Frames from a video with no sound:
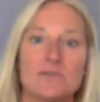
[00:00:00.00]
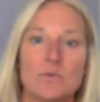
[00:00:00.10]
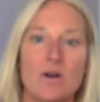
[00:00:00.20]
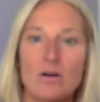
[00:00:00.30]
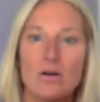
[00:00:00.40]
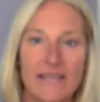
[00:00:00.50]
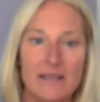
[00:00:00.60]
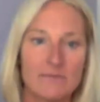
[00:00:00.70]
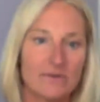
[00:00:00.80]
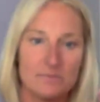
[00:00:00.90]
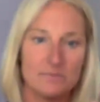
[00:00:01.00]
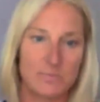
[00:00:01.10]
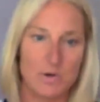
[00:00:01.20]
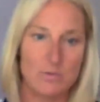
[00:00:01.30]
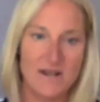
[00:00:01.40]
So we all came from
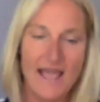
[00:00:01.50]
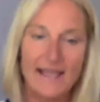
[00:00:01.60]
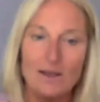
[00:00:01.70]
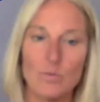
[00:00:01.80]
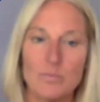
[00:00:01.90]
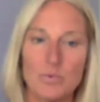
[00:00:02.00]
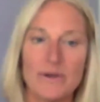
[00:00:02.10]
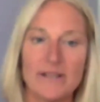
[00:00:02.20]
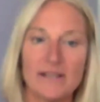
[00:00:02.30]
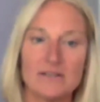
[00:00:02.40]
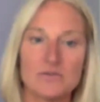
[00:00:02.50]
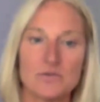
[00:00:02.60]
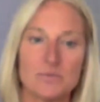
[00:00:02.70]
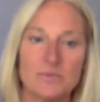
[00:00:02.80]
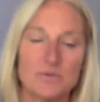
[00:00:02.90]
sperm and egg at one point, and
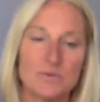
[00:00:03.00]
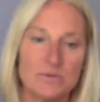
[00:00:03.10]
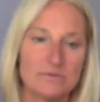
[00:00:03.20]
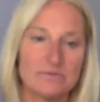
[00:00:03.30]
truth be told,